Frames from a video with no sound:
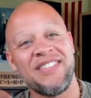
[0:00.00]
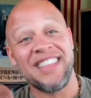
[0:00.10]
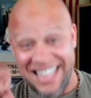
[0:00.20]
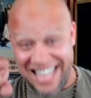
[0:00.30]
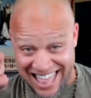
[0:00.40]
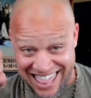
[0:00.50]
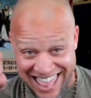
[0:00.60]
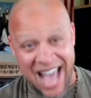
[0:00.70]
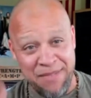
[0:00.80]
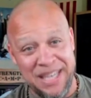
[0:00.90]
Now
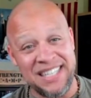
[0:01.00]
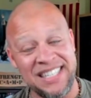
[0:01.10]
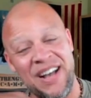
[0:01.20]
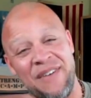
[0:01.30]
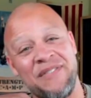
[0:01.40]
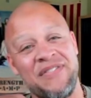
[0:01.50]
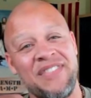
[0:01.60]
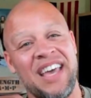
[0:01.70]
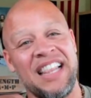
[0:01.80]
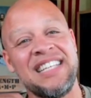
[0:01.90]
that means something
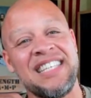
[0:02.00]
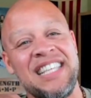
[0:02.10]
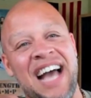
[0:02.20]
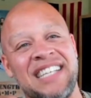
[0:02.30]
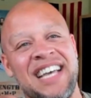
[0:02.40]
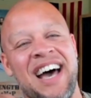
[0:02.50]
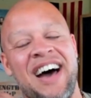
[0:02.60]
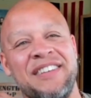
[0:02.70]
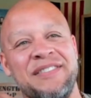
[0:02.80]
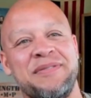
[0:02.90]
at least in the eyes of God.